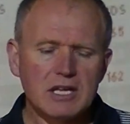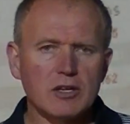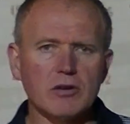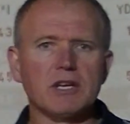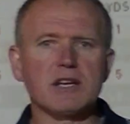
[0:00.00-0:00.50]

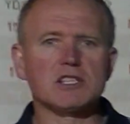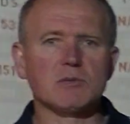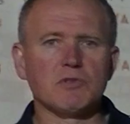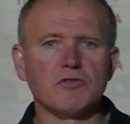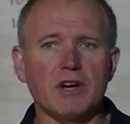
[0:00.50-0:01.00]
Go and get
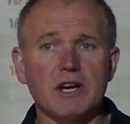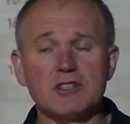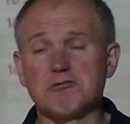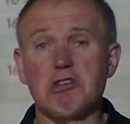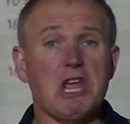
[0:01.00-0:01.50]
some
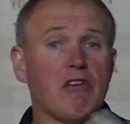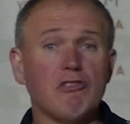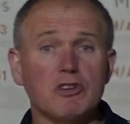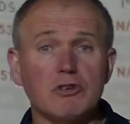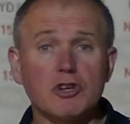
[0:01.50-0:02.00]
advice.
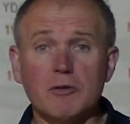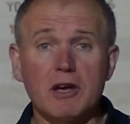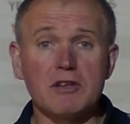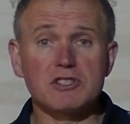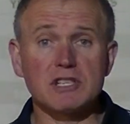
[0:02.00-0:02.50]
If you do come
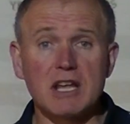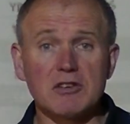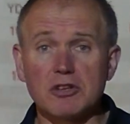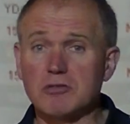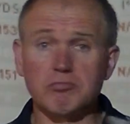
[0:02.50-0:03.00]
out at
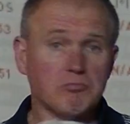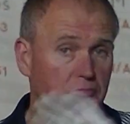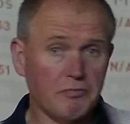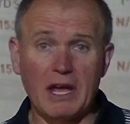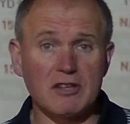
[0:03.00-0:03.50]
standard,
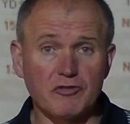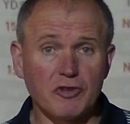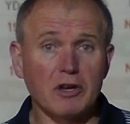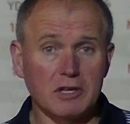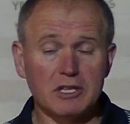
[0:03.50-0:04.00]
that's
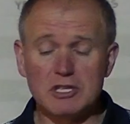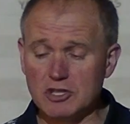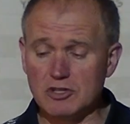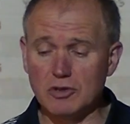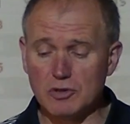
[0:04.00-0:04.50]
fine, at least
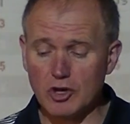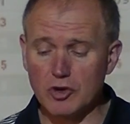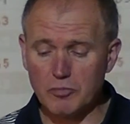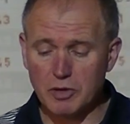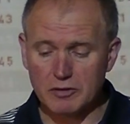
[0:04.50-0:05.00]
you do know
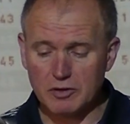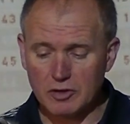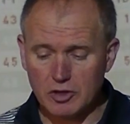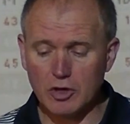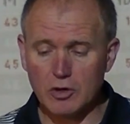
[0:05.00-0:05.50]
it, but
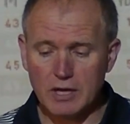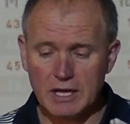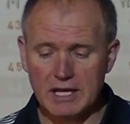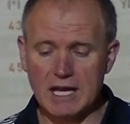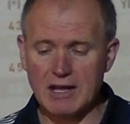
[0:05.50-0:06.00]
go
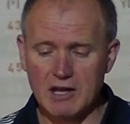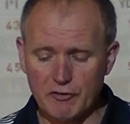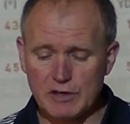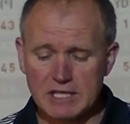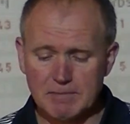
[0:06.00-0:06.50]
and get a
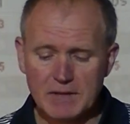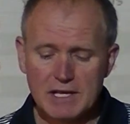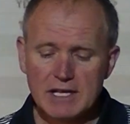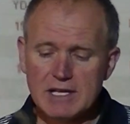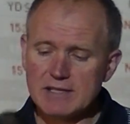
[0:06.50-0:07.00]
fitting.
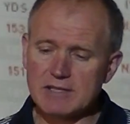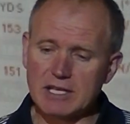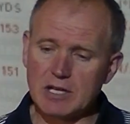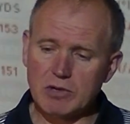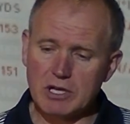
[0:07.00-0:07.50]
So
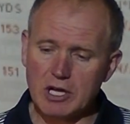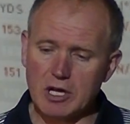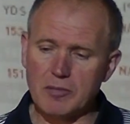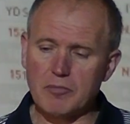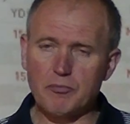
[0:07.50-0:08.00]
there we
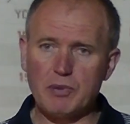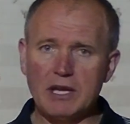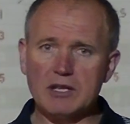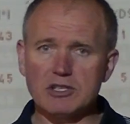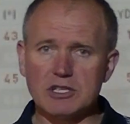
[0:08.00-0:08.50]
are,
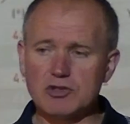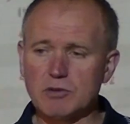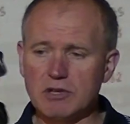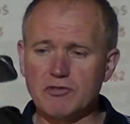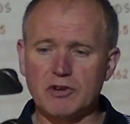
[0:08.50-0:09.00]
Ping
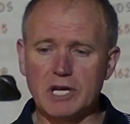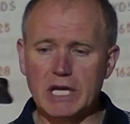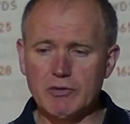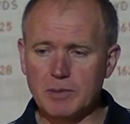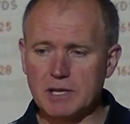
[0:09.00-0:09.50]

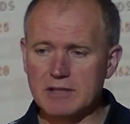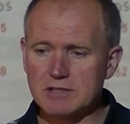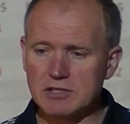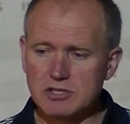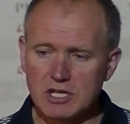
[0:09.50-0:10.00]
G25 up
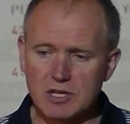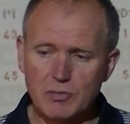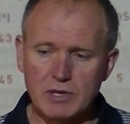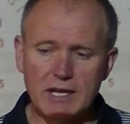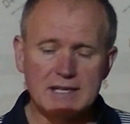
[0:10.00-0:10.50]
against the
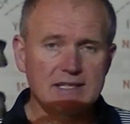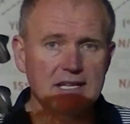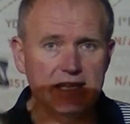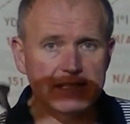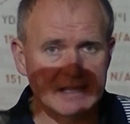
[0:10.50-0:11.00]
JPX
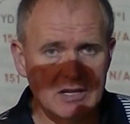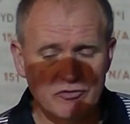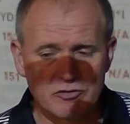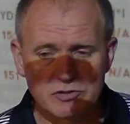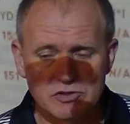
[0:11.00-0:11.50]
EZ
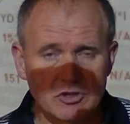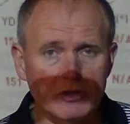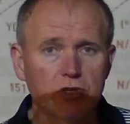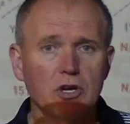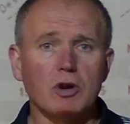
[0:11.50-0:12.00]
from
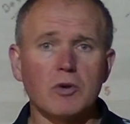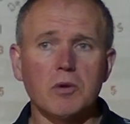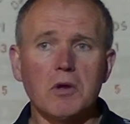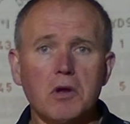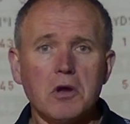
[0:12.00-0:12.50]
Mizuno.